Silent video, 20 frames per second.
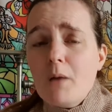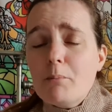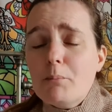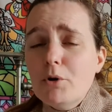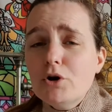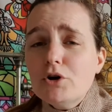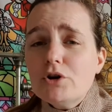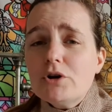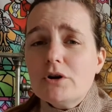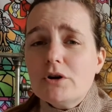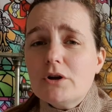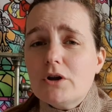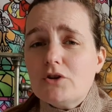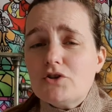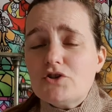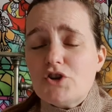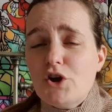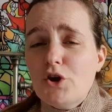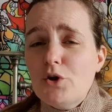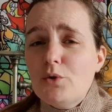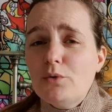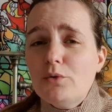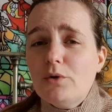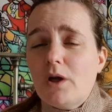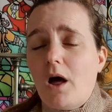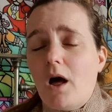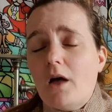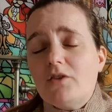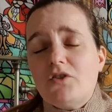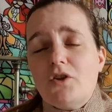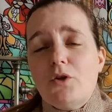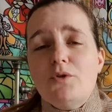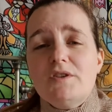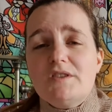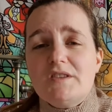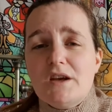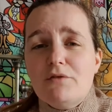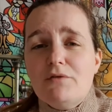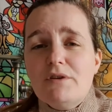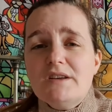Book two, uh, so the
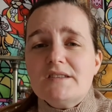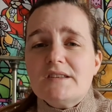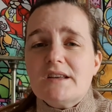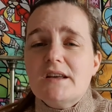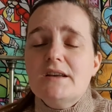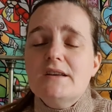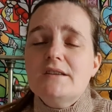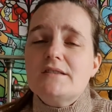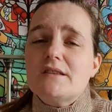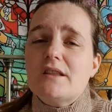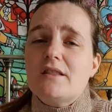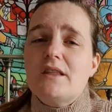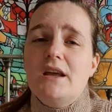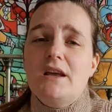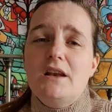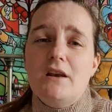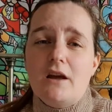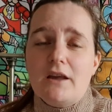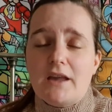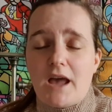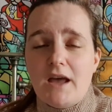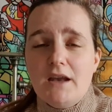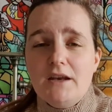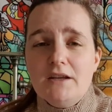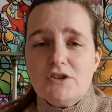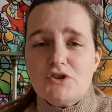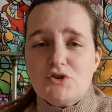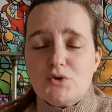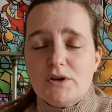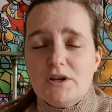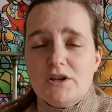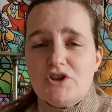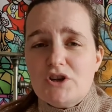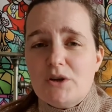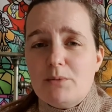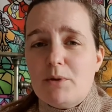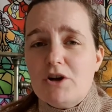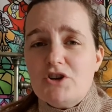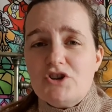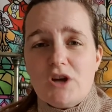series is the Licanius
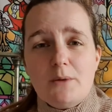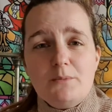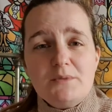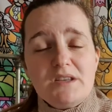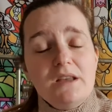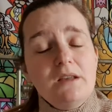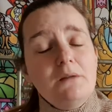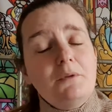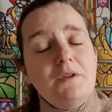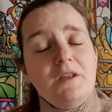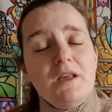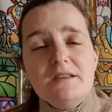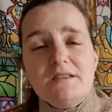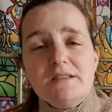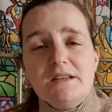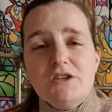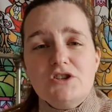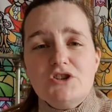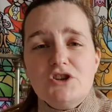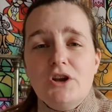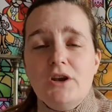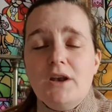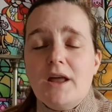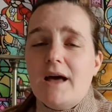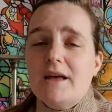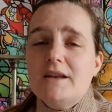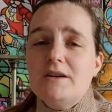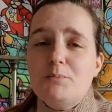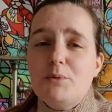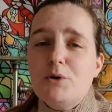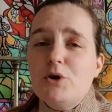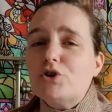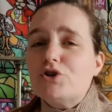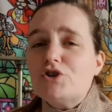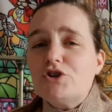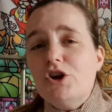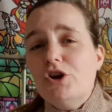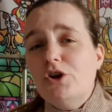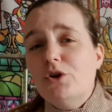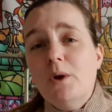trilogy by James Islington, and book
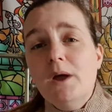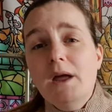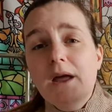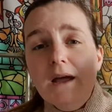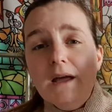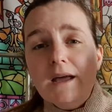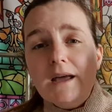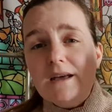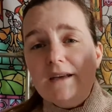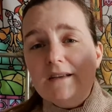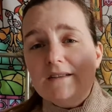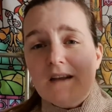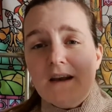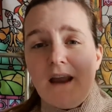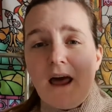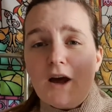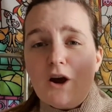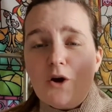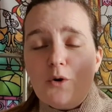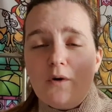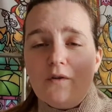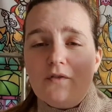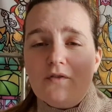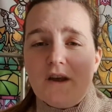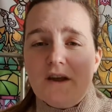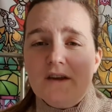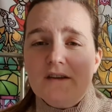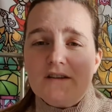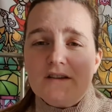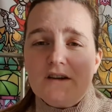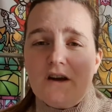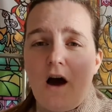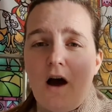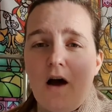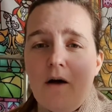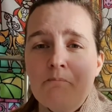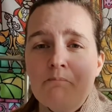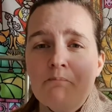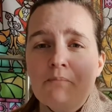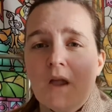two is an echo of things to
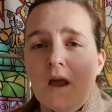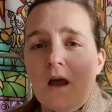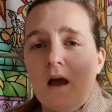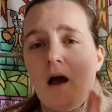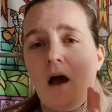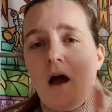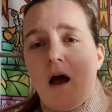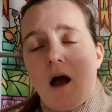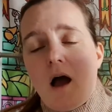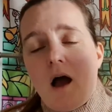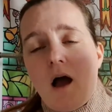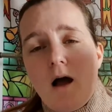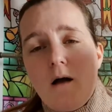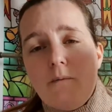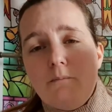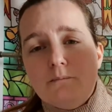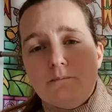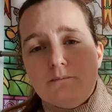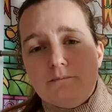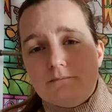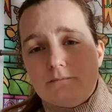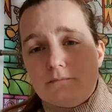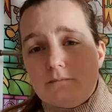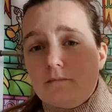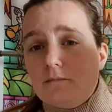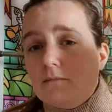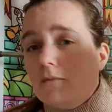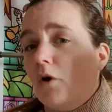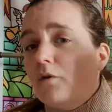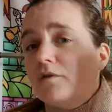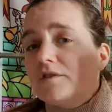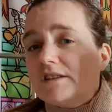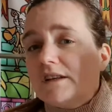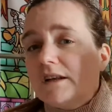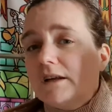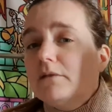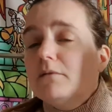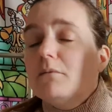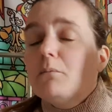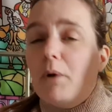come, um,
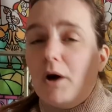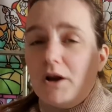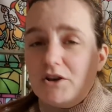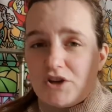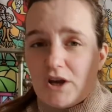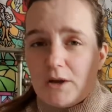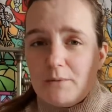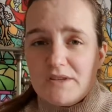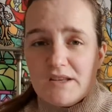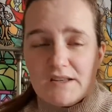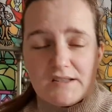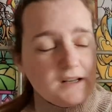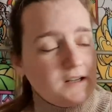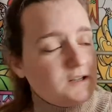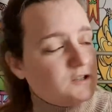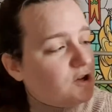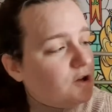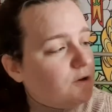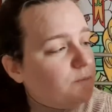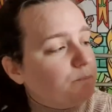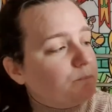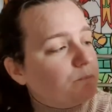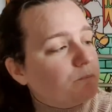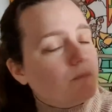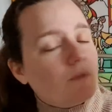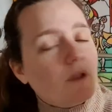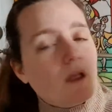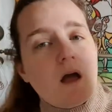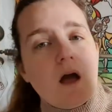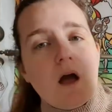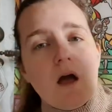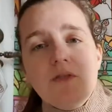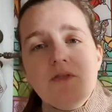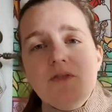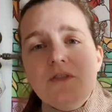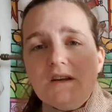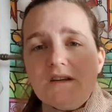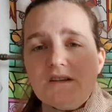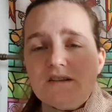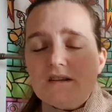obviously by James Islington.
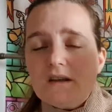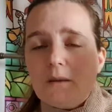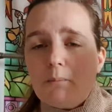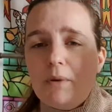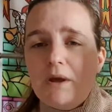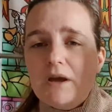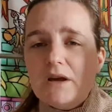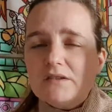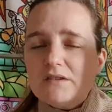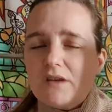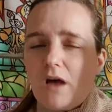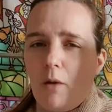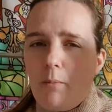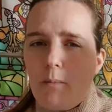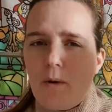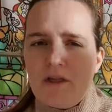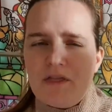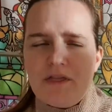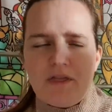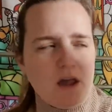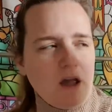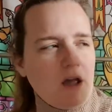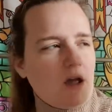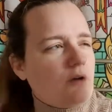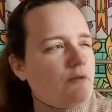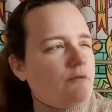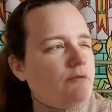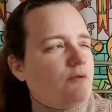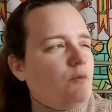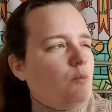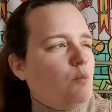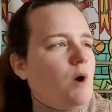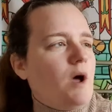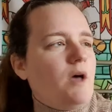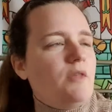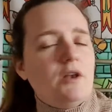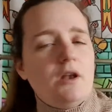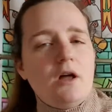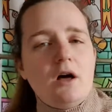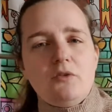This picks up, I think, from
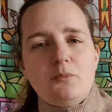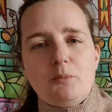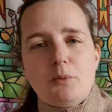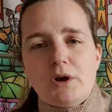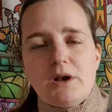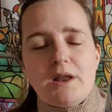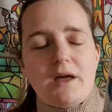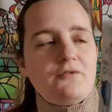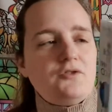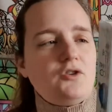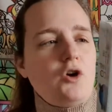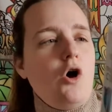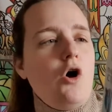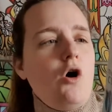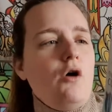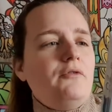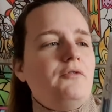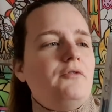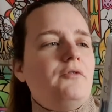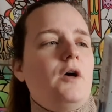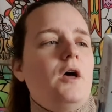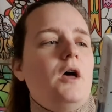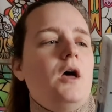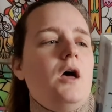where the last book left off.